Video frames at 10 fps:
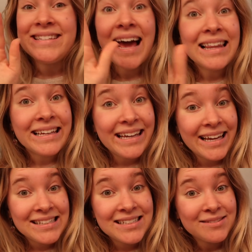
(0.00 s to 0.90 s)

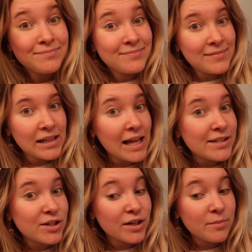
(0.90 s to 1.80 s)
delicate
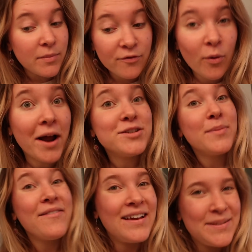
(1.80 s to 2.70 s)
cleanser before I do
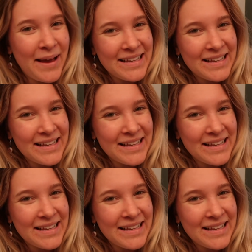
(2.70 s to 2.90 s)
my face